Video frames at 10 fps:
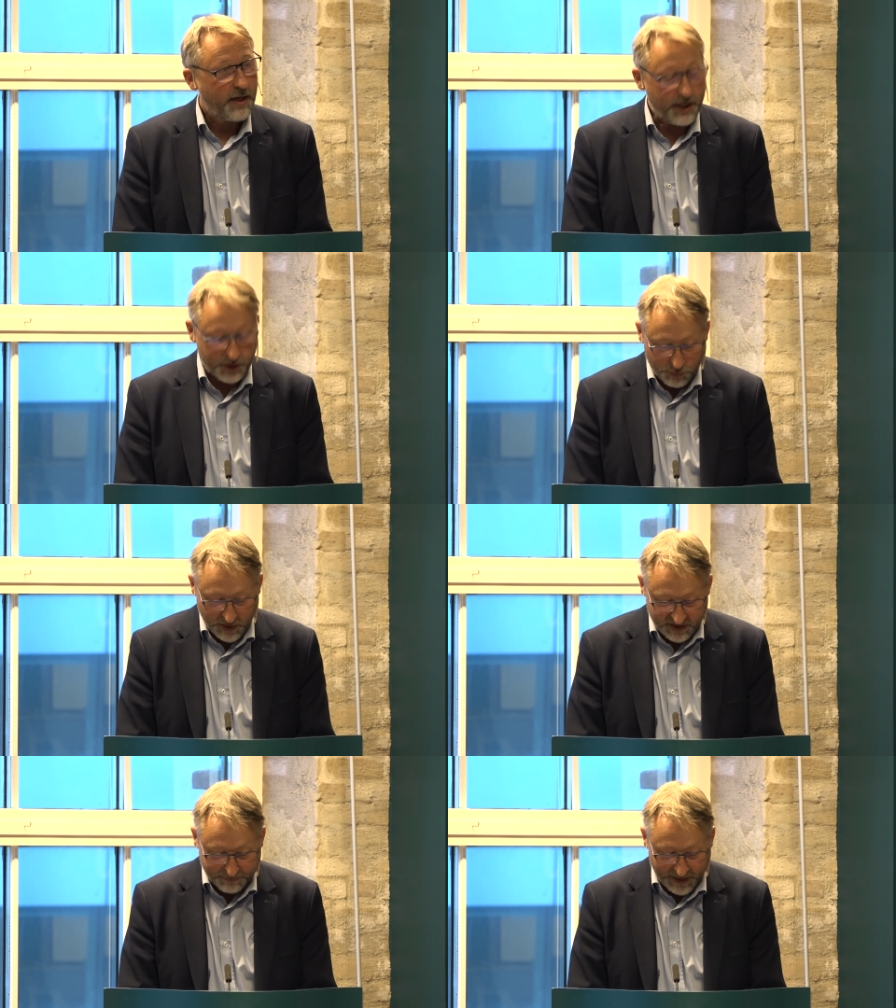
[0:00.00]
a
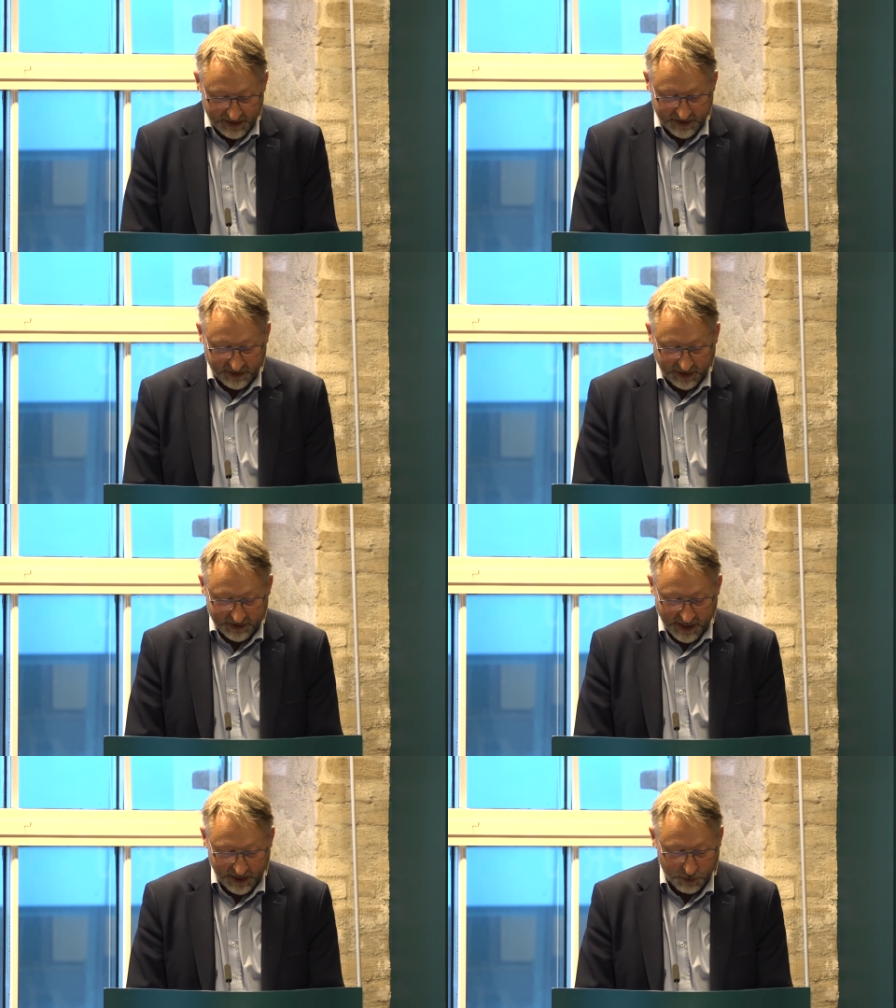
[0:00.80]
US based
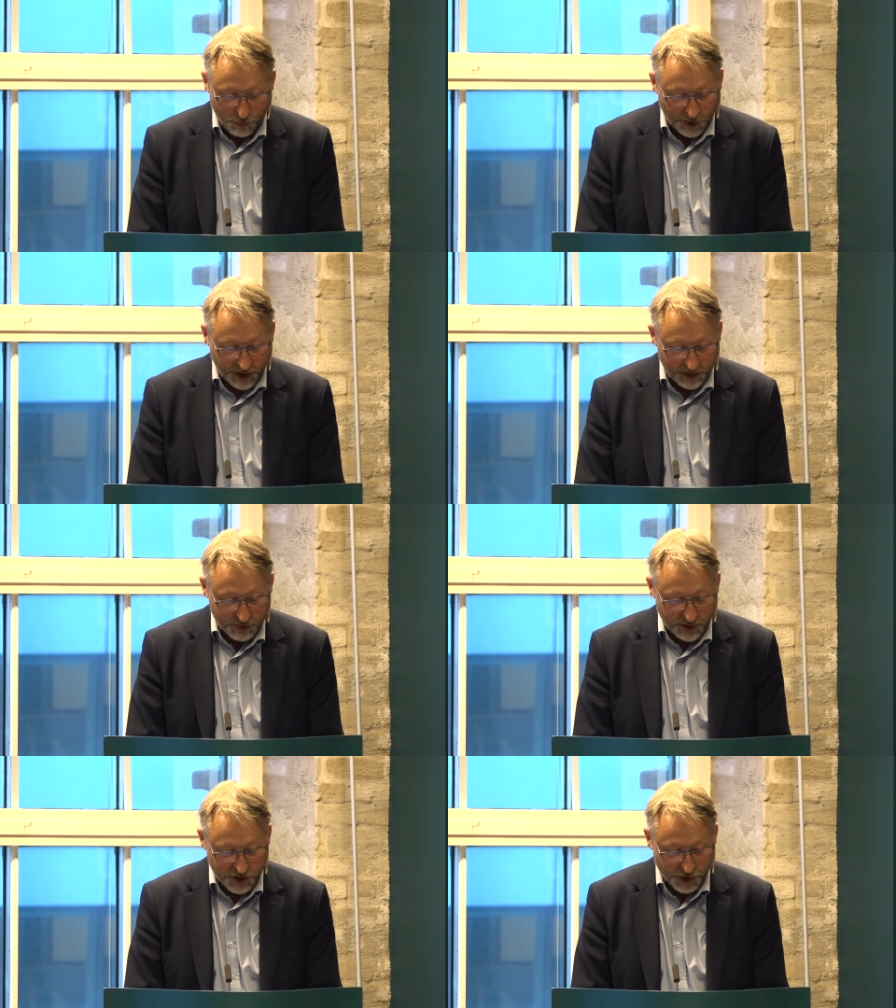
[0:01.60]
think tank working
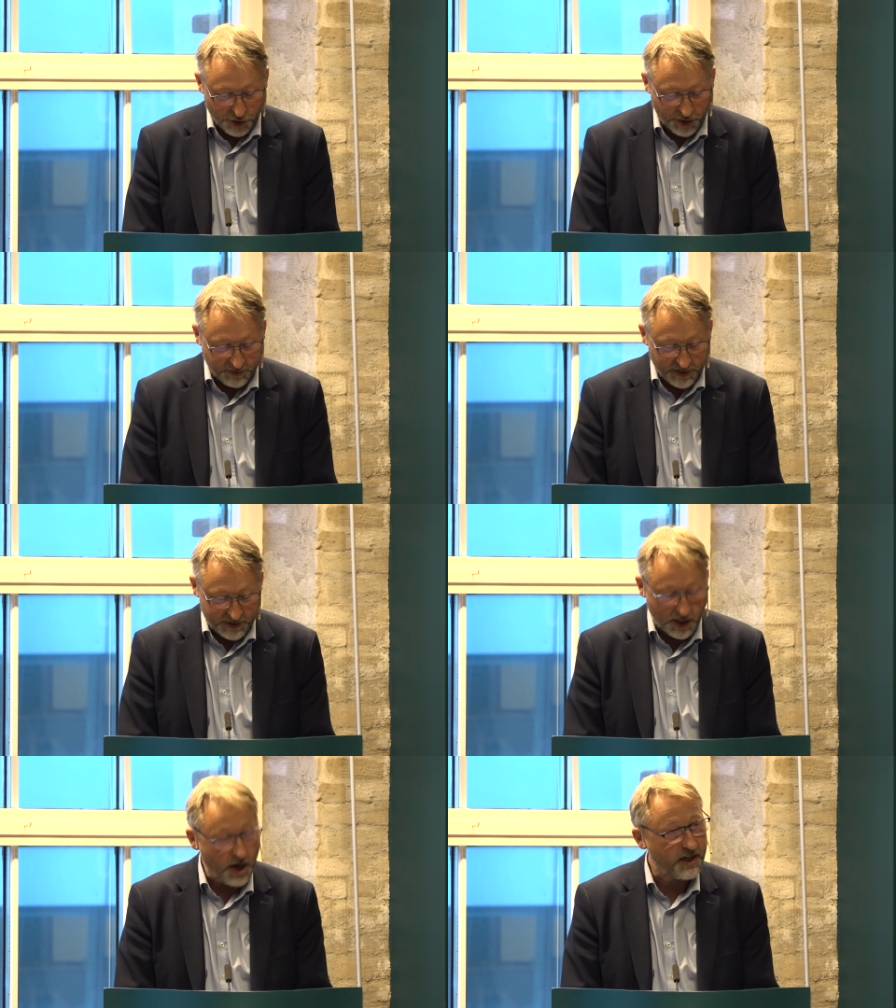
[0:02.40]
to ensure
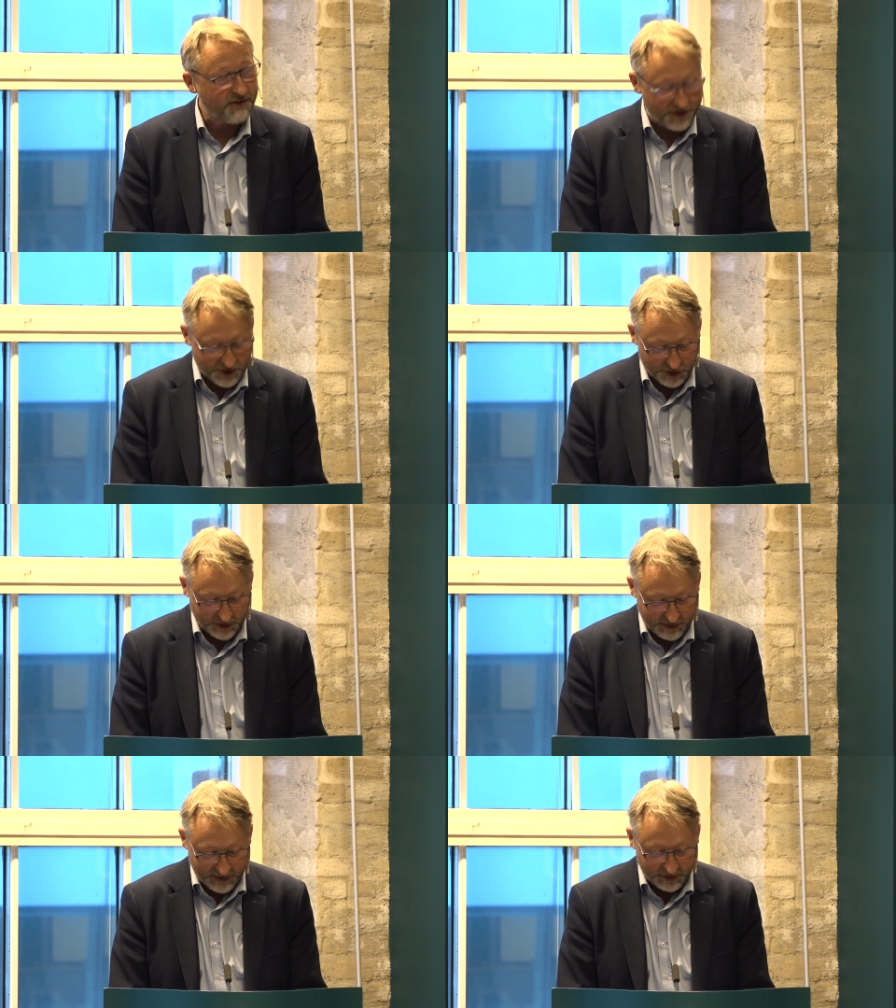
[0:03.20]
that artificial
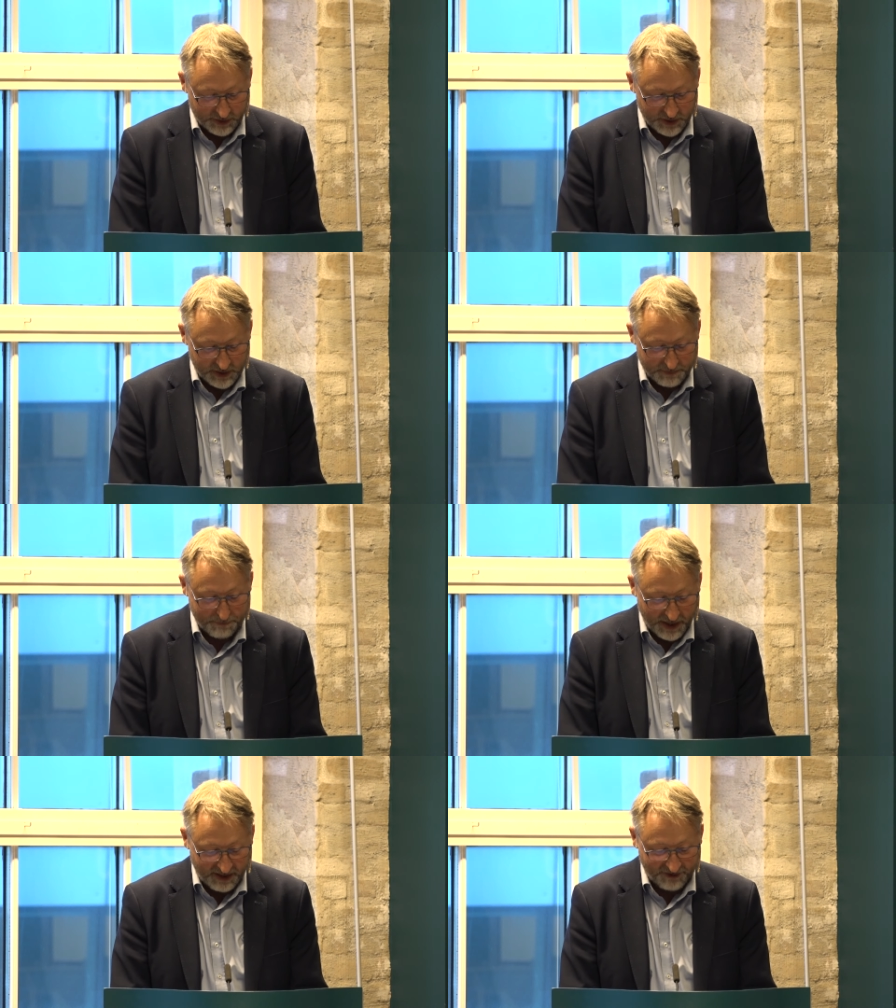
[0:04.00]
intelligence
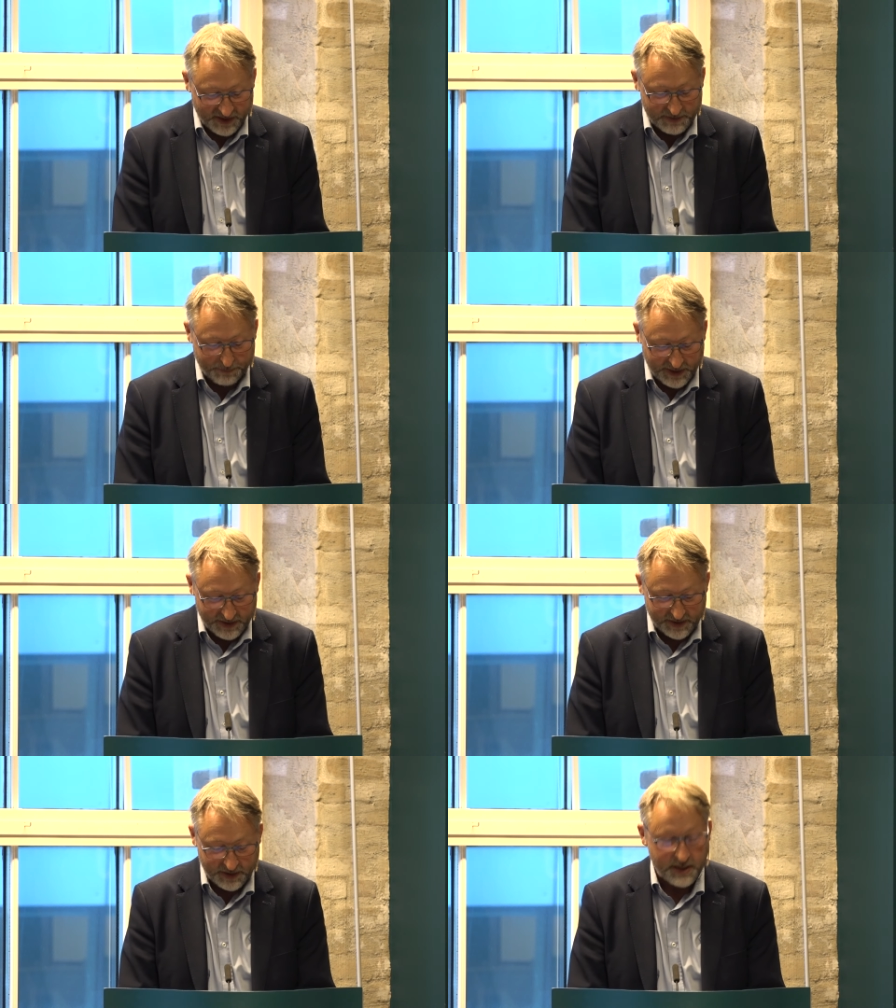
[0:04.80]
benefits
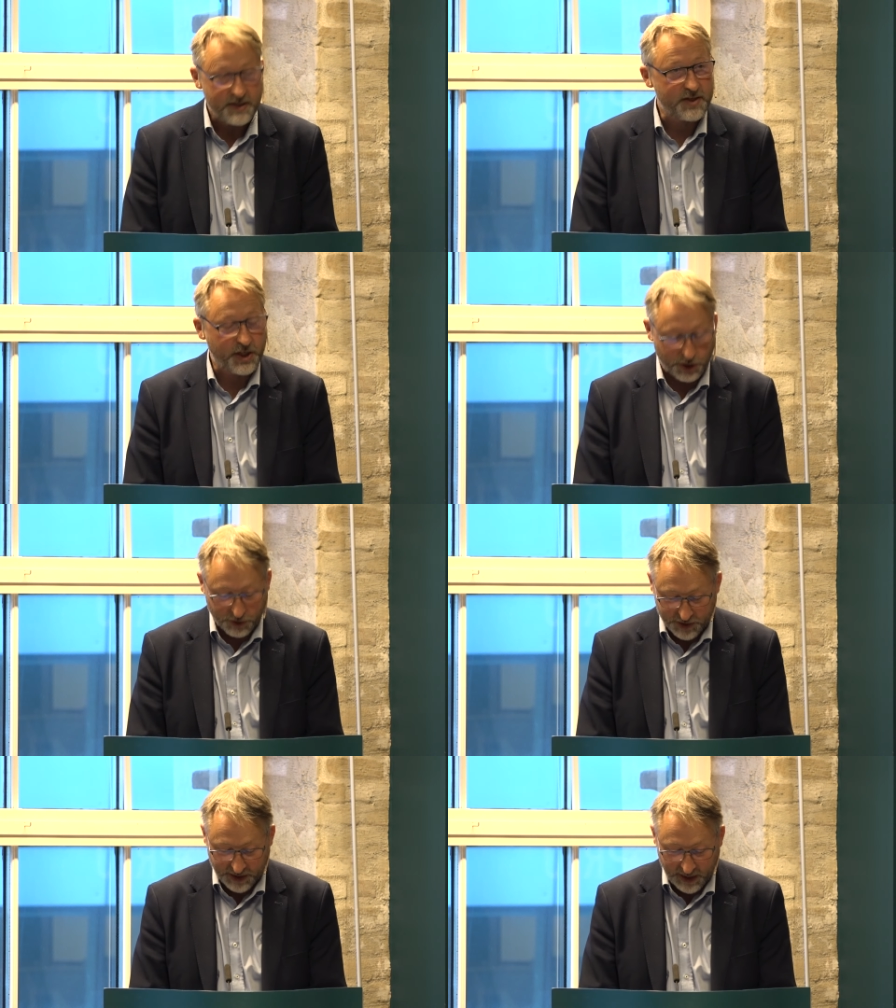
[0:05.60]
peace,
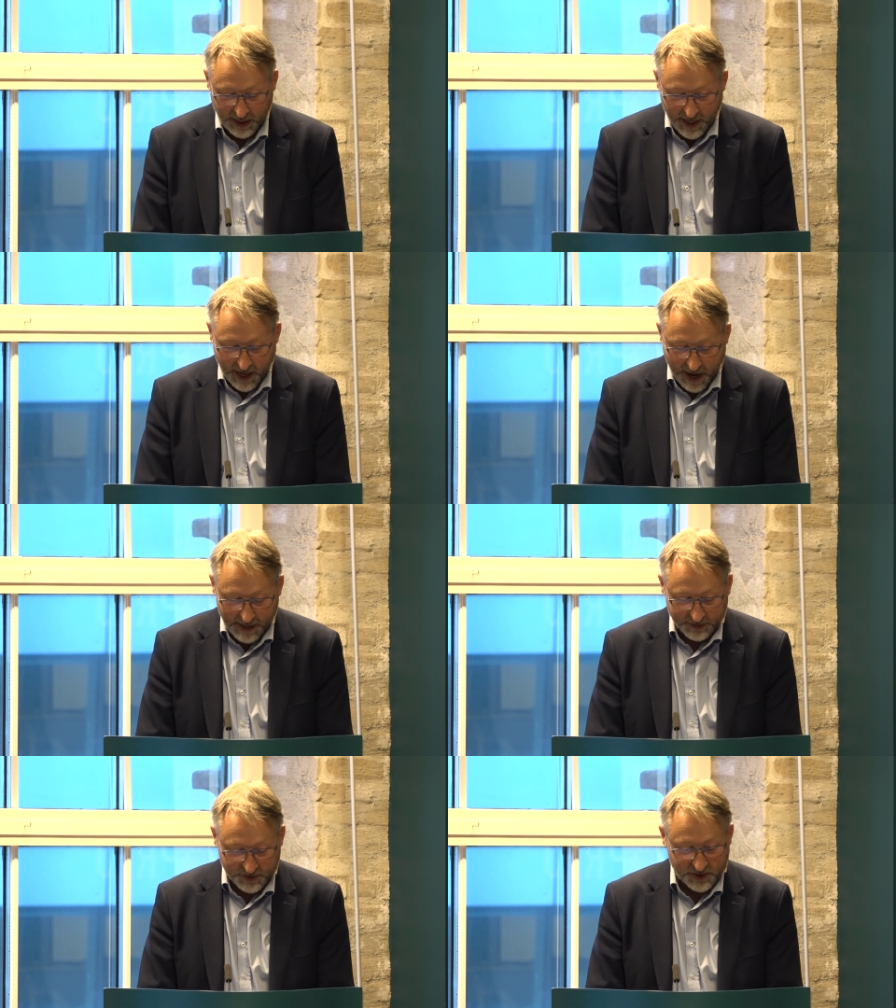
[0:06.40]
security,
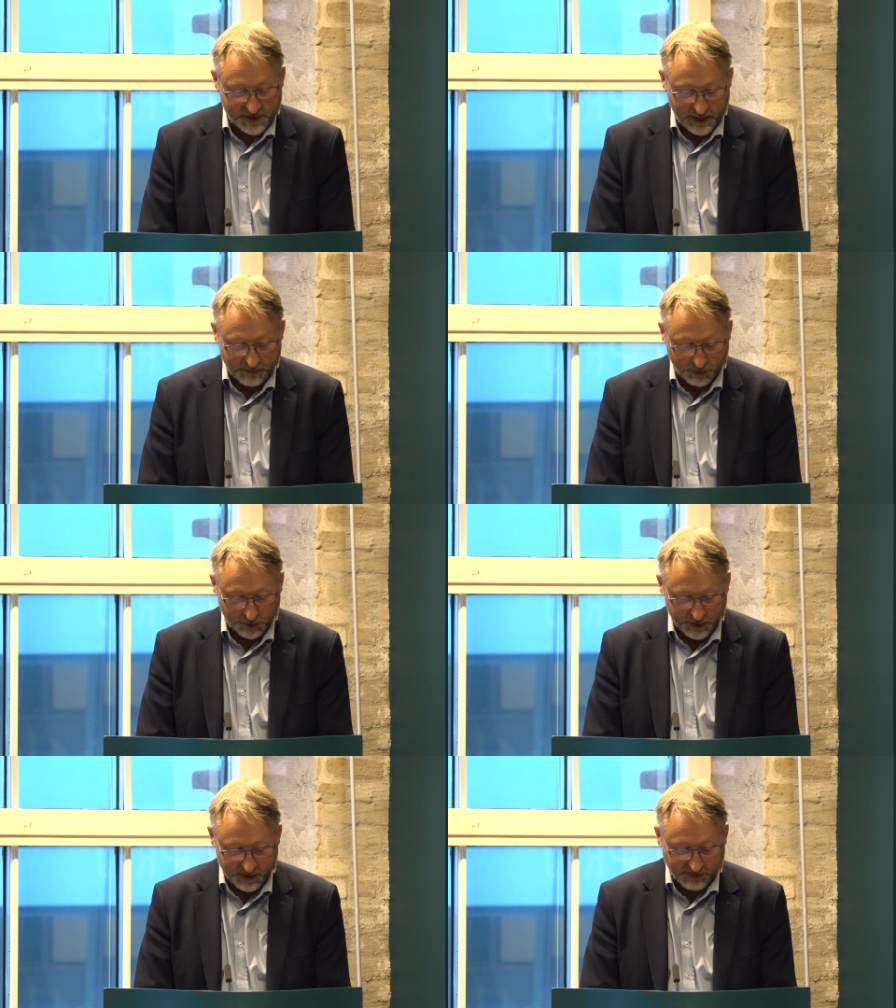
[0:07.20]
and
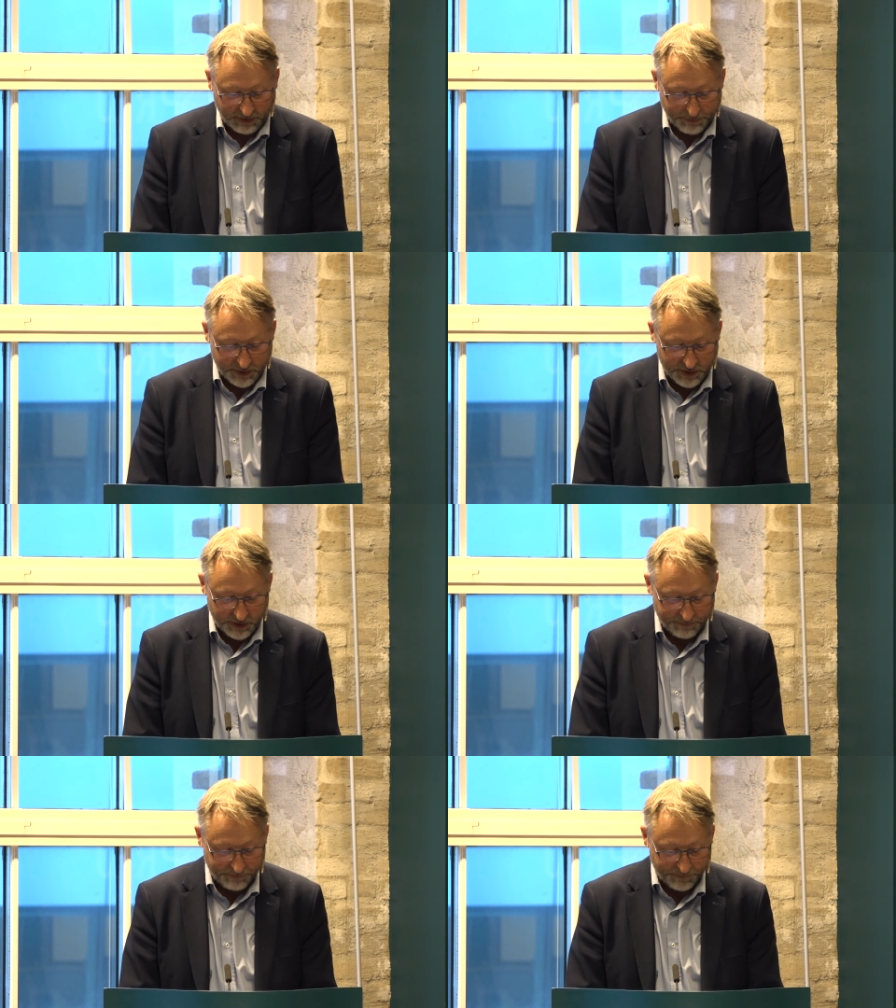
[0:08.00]
sustainable development.